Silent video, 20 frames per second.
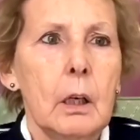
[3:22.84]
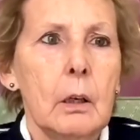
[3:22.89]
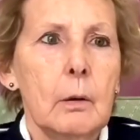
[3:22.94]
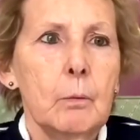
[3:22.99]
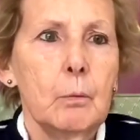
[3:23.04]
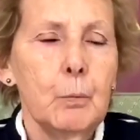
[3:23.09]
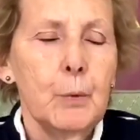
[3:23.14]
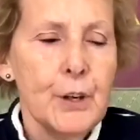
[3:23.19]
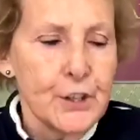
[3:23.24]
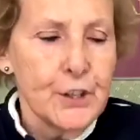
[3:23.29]

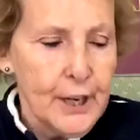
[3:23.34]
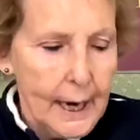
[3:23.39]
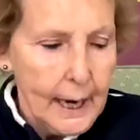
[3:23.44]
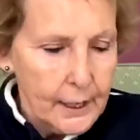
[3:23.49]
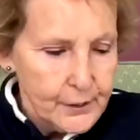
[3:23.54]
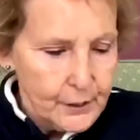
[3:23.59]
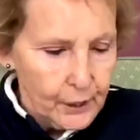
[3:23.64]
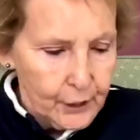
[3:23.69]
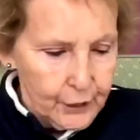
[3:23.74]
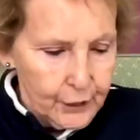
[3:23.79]
which
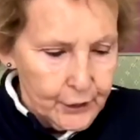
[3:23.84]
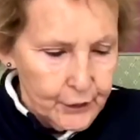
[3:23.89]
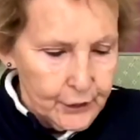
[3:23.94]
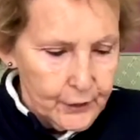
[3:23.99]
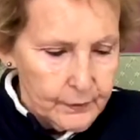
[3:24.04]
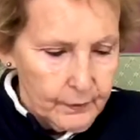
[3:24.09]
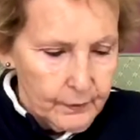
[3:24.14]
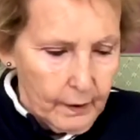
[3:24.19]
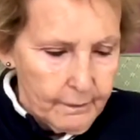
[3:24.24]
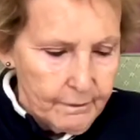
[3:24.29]
has a
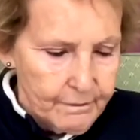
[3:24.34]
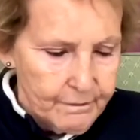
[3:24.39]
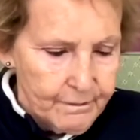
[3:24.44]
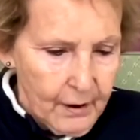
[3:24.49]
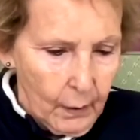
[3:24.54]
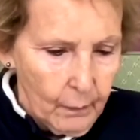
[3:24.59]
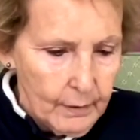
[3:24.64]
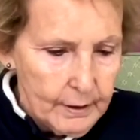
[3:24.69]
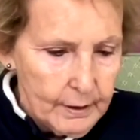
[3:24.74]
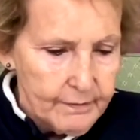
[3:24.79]

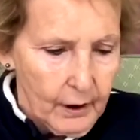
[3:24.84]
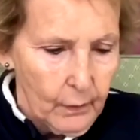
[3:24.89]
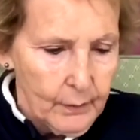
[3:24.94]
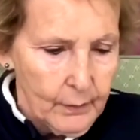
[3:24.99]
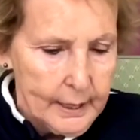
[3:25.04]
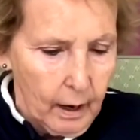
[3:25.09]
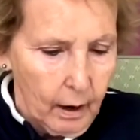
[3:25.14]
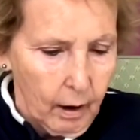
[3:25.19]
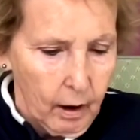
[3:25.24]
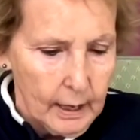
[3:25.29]
very,
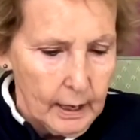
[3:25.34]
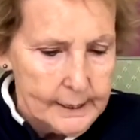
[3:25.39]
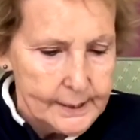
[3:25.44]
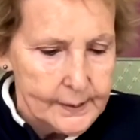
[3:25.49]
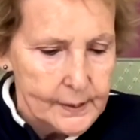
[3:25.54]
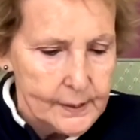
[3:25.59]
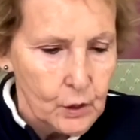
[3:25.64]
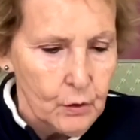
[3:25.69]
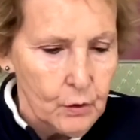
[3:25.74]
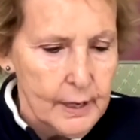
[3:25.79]
very high
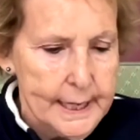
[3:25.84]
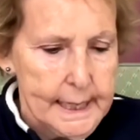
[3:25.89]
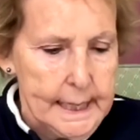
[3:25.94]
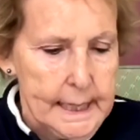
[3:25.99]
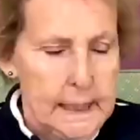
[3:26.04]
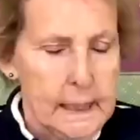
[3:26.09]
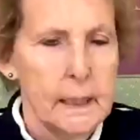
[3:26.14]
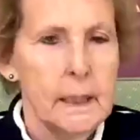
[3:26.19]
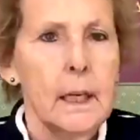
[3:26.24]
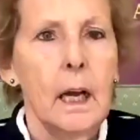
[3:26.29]

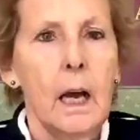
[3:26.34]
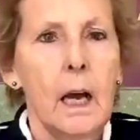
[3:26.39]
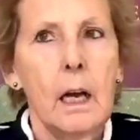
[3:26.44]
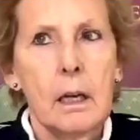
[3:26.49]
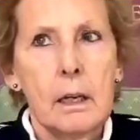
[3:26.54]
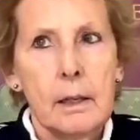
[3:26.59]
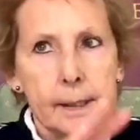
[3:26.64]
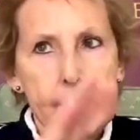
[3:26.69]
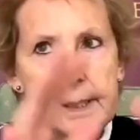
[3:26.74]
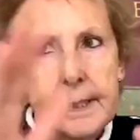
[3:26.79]

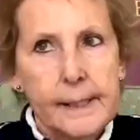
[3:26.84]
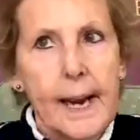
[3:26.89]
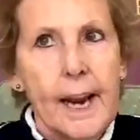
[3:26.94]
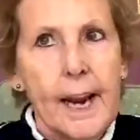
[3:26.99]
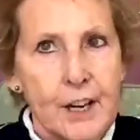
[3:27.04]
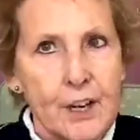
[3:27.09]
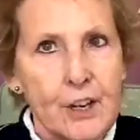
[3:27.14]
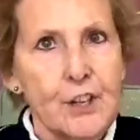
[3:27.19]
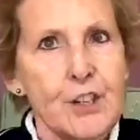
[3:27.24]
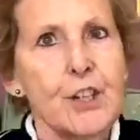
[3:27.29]

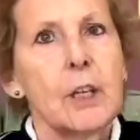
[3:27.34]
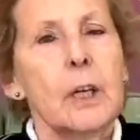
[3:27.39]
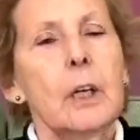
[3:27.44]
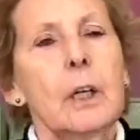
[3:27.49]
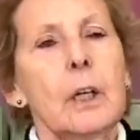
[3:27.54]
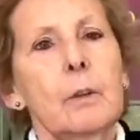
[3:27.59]
stage,